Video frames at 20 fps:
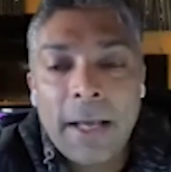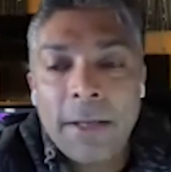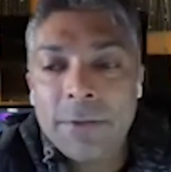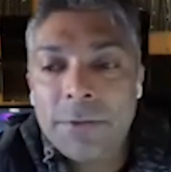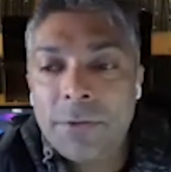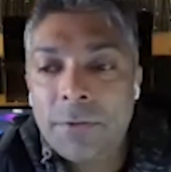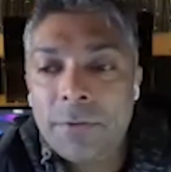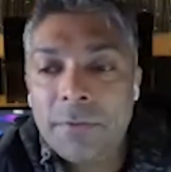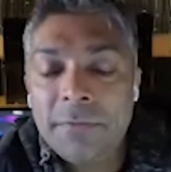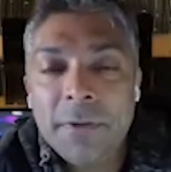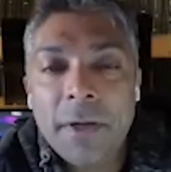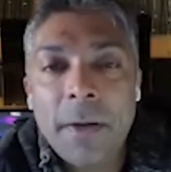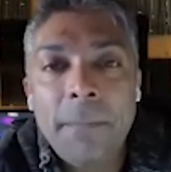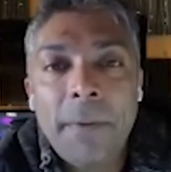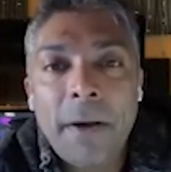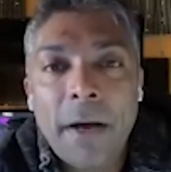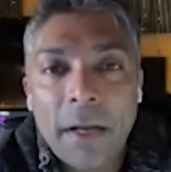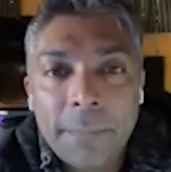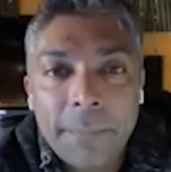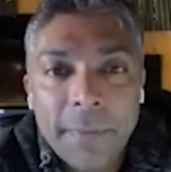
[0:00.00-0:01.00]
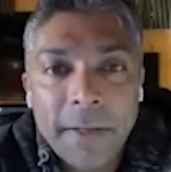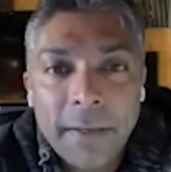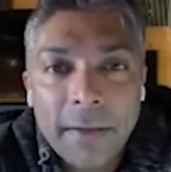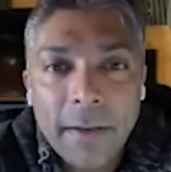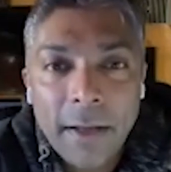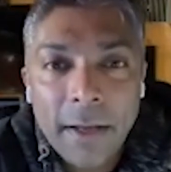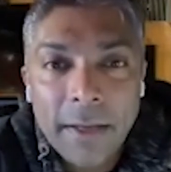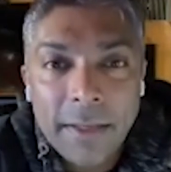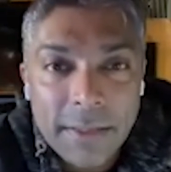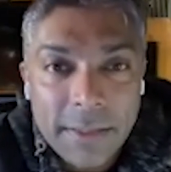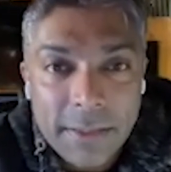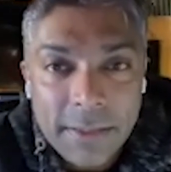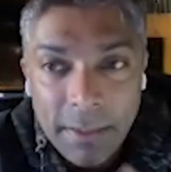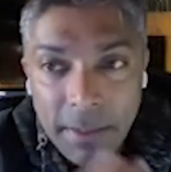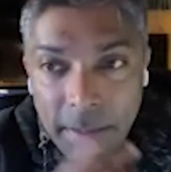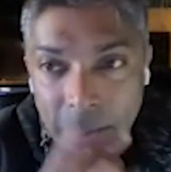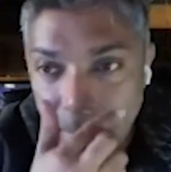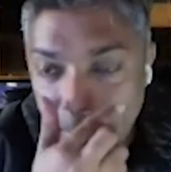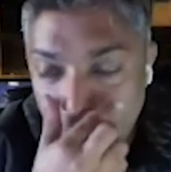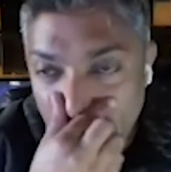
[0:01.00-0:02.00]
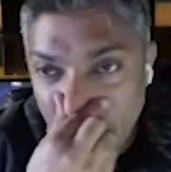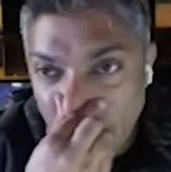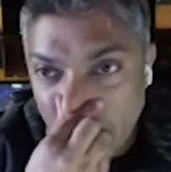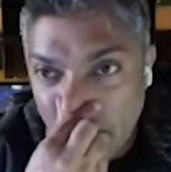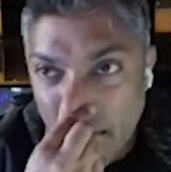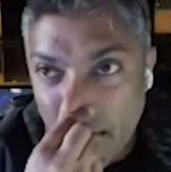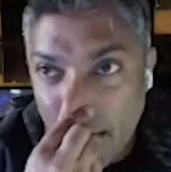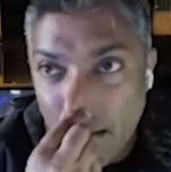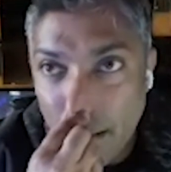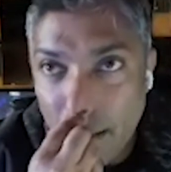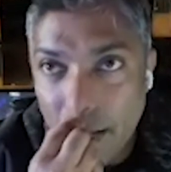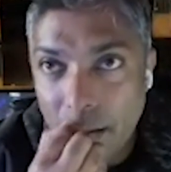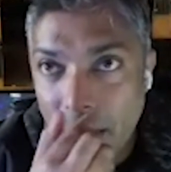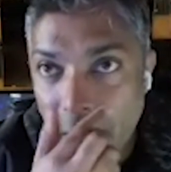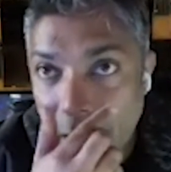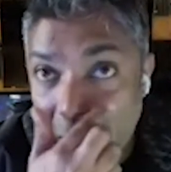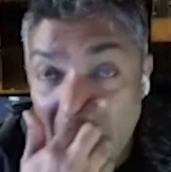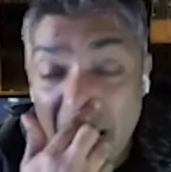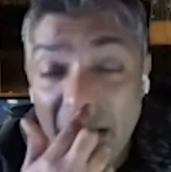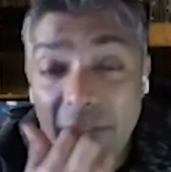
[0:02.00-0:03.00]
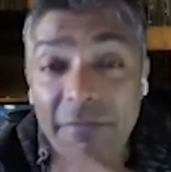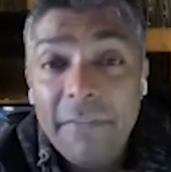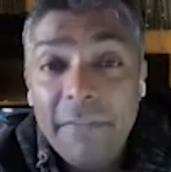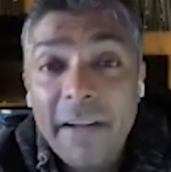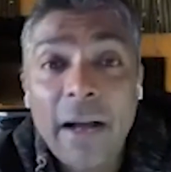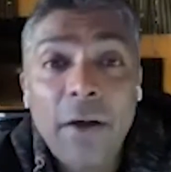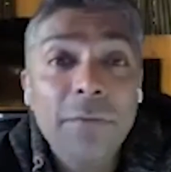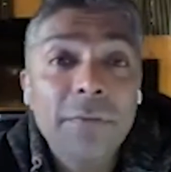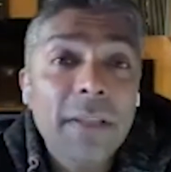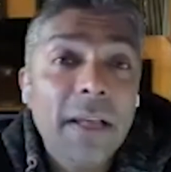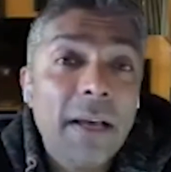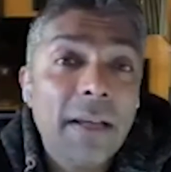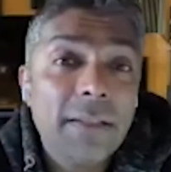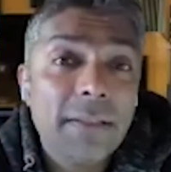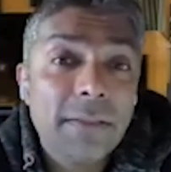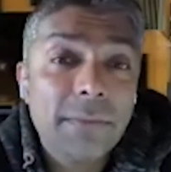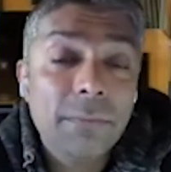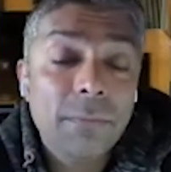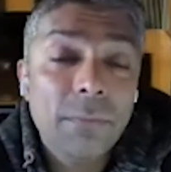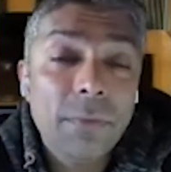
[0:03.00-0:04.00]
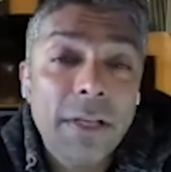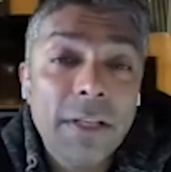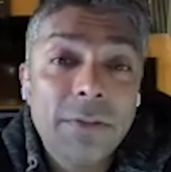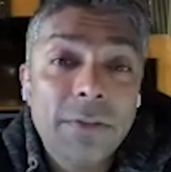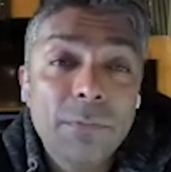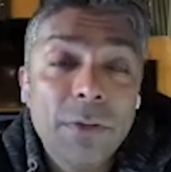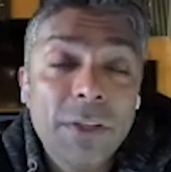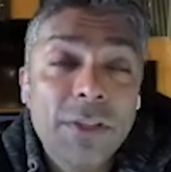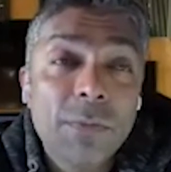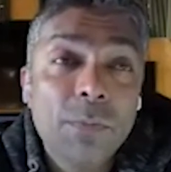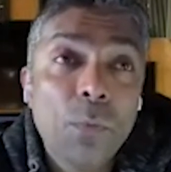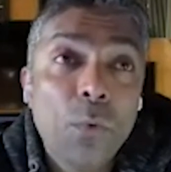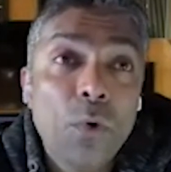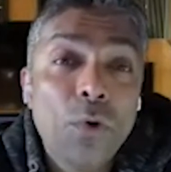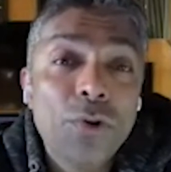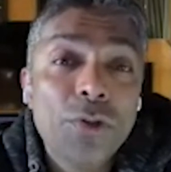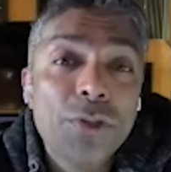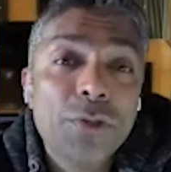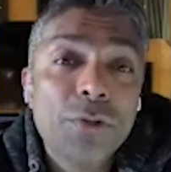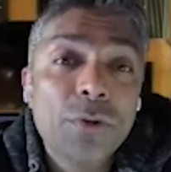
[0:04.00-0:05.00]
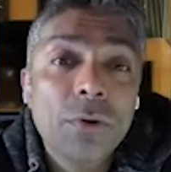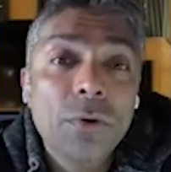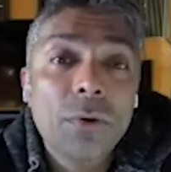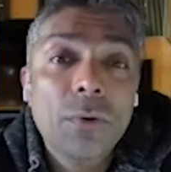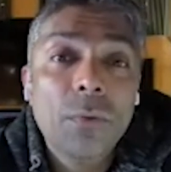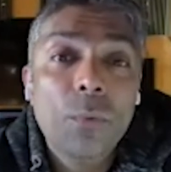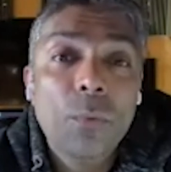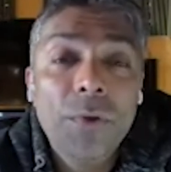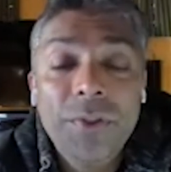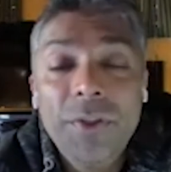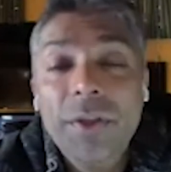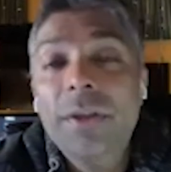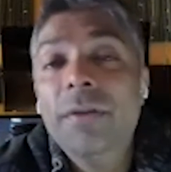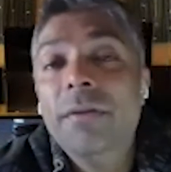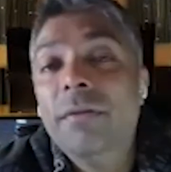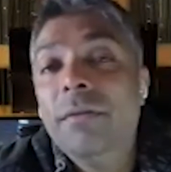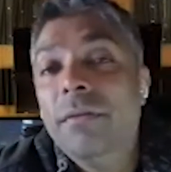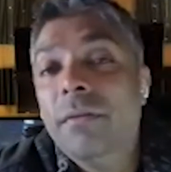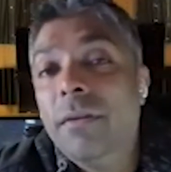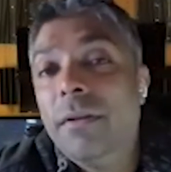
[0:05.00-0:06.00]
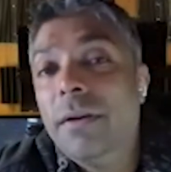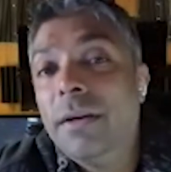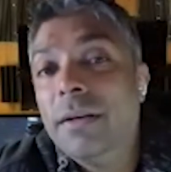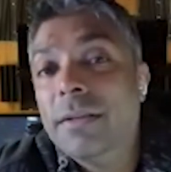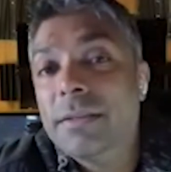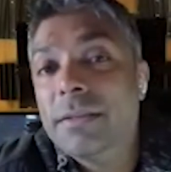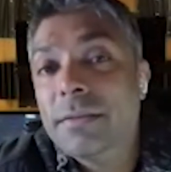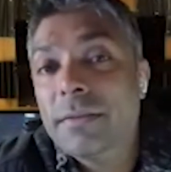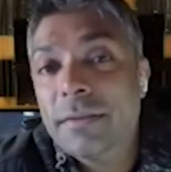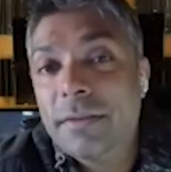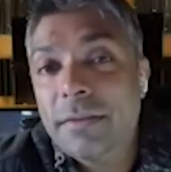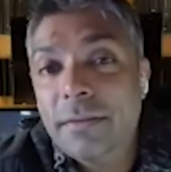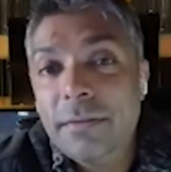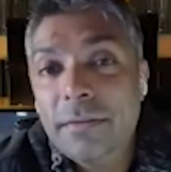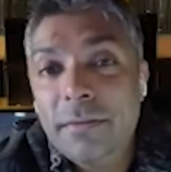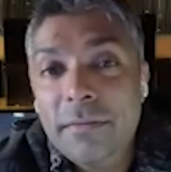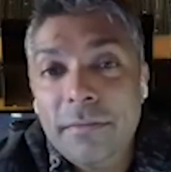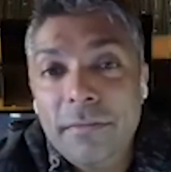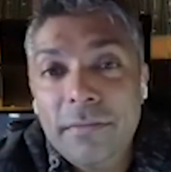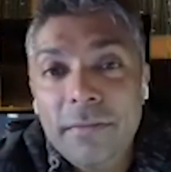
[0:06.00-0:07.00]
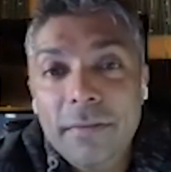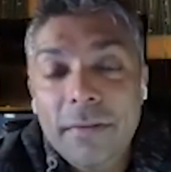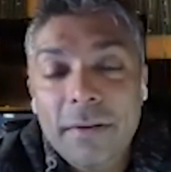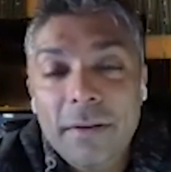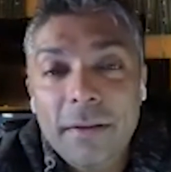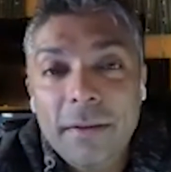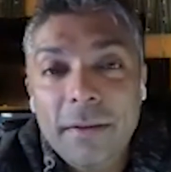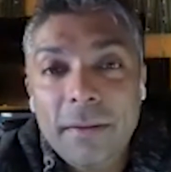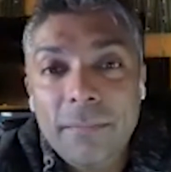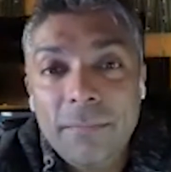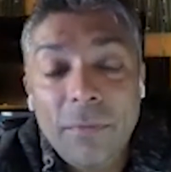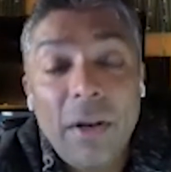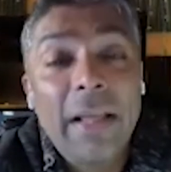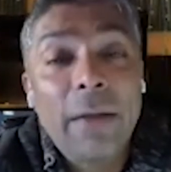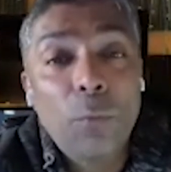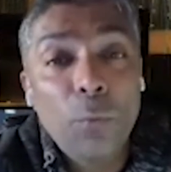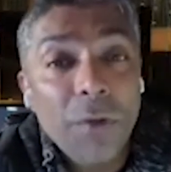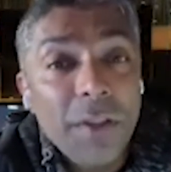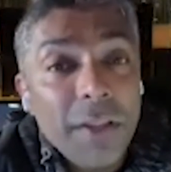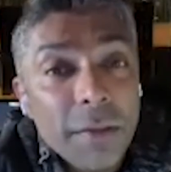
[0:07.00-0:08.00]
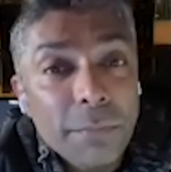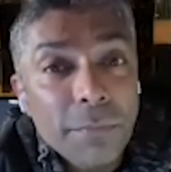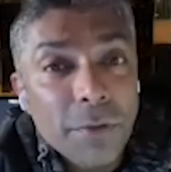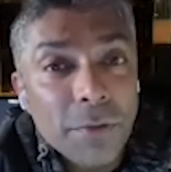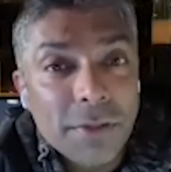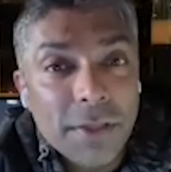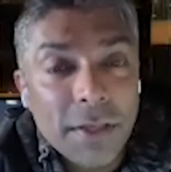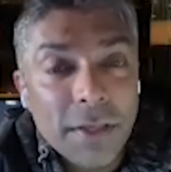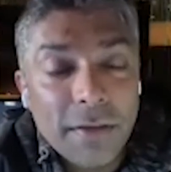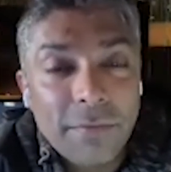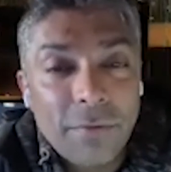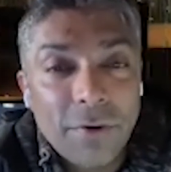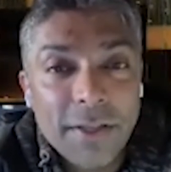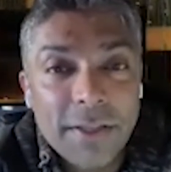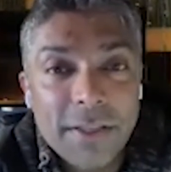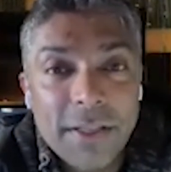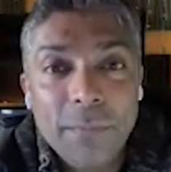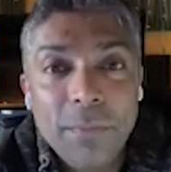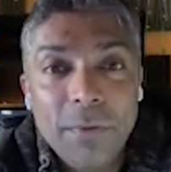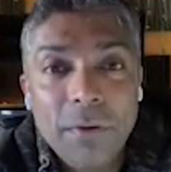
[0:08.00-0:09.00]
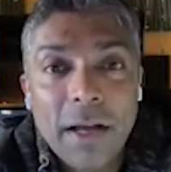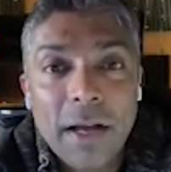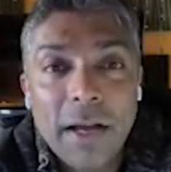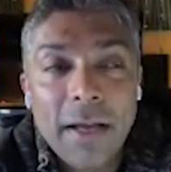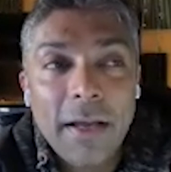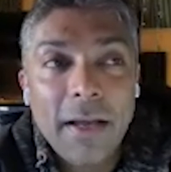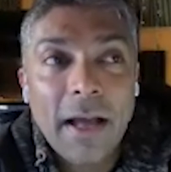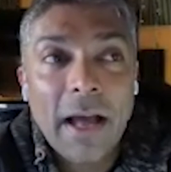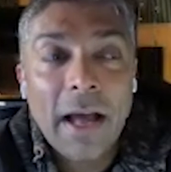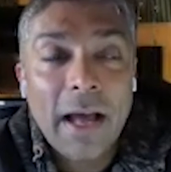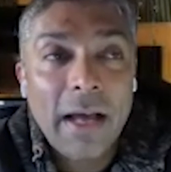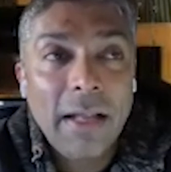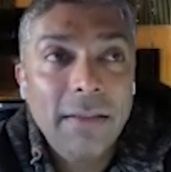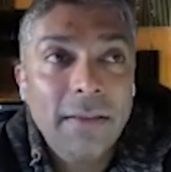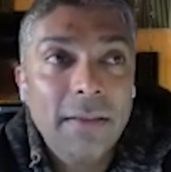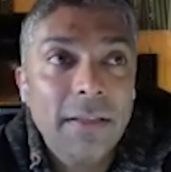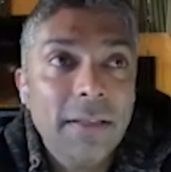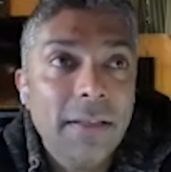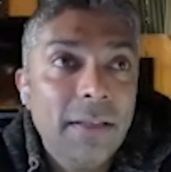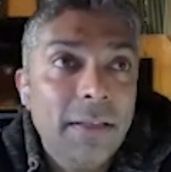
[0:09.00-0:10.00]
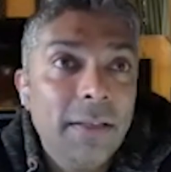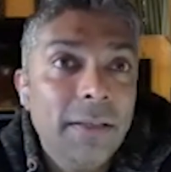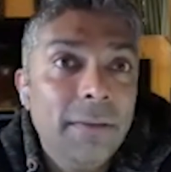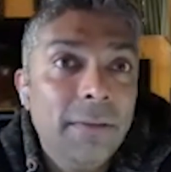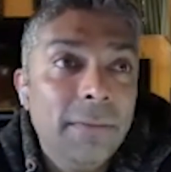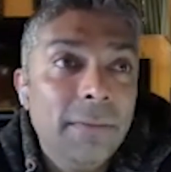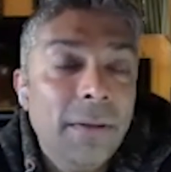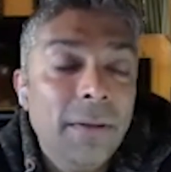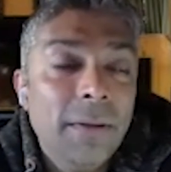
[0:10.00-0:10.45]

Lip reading: sort of compartmentalize. I have found that it's more so within a certain, like within music. For example, I had the